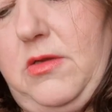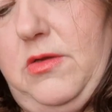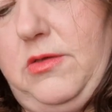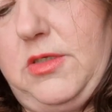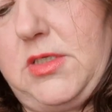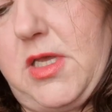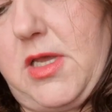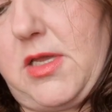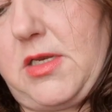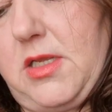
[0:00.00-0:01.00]
good,
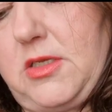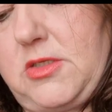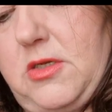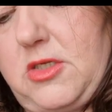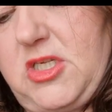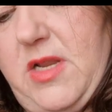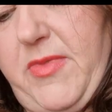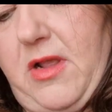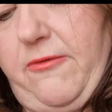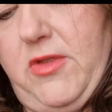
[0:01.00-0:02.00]
and it's not
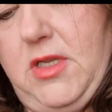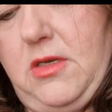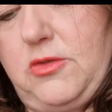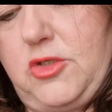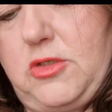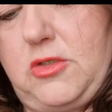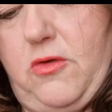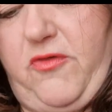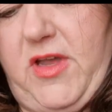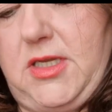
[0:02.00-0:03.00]
slipping off the needles
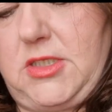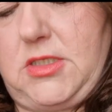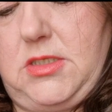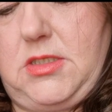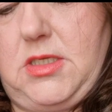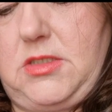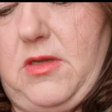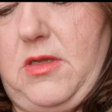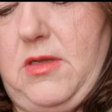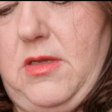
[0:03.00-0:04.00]
so fast. That's
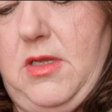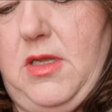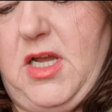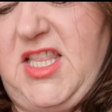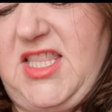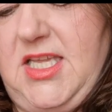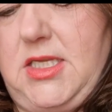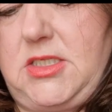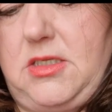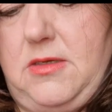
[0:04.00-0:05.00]
I
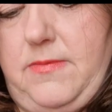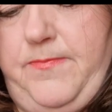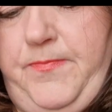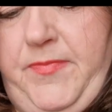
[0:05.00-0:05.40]
think it's in